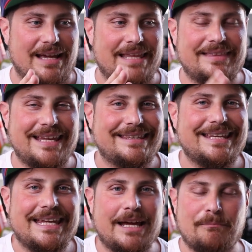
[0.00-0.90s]
and they
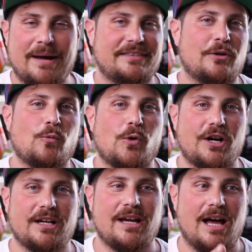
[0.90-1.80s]
think about their
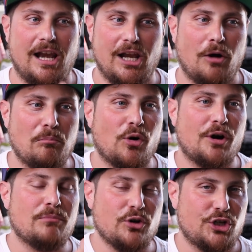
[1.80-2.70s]
work a lot more
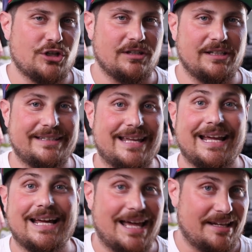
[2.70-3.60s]
emotionally
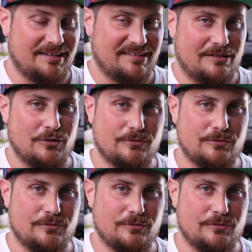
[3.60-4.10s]
than clients do.